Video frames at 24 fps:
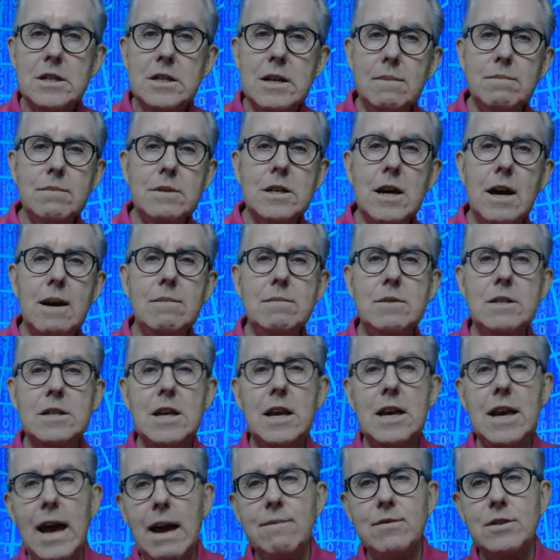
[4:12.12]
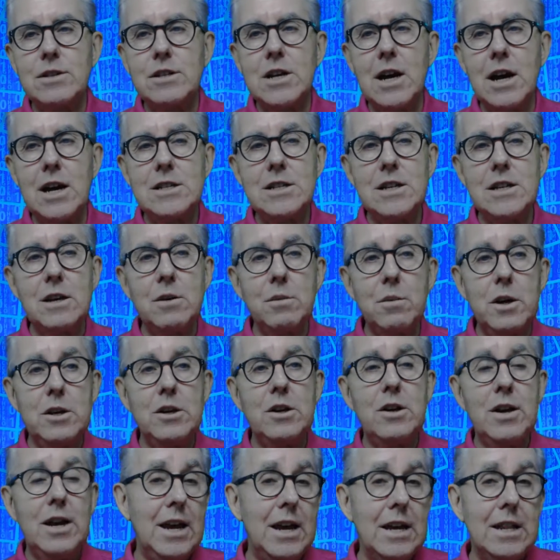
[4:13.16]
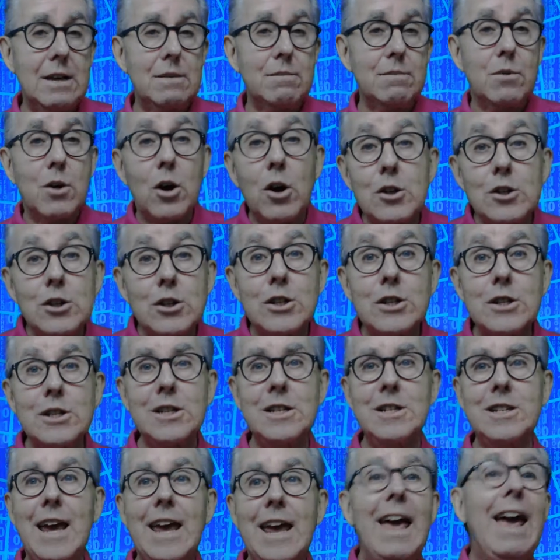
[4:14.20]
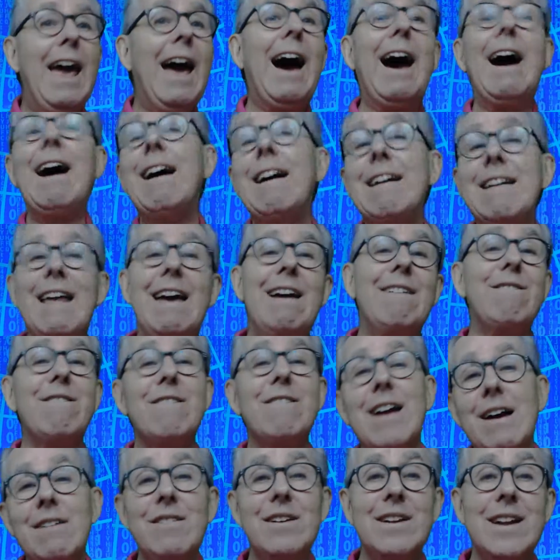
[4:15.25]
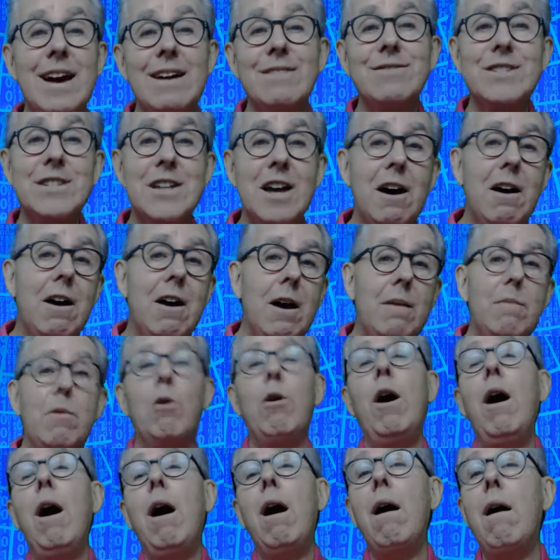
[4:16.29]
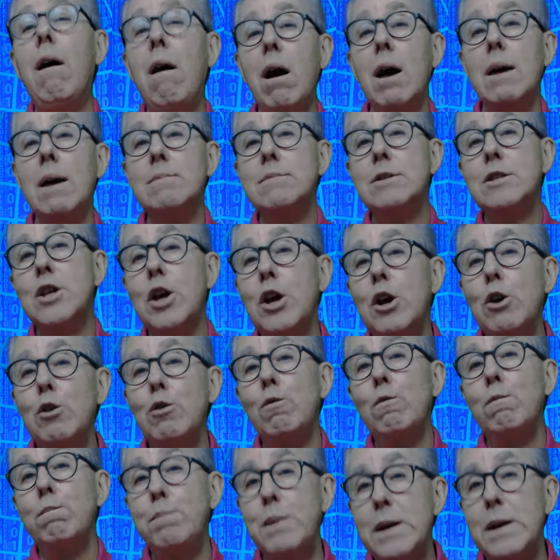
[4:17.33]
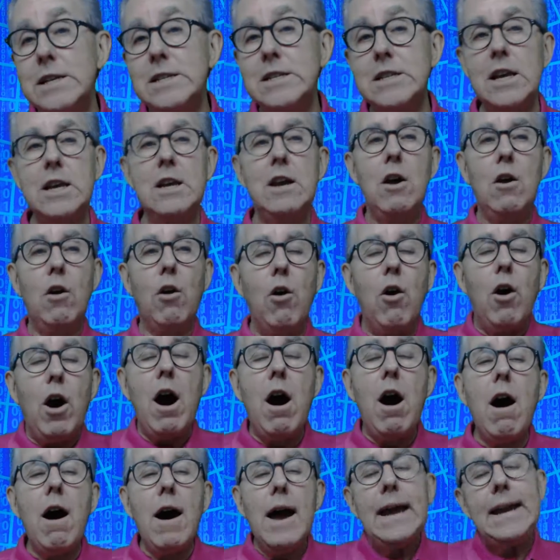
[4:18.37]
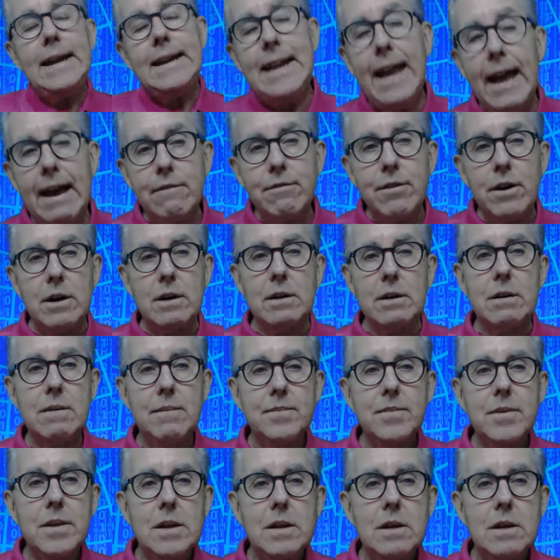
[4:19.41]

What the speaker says: Sometimes they advertise it when you hear them constantly say, "I never have enough time," or "I'm too busy," or "I never."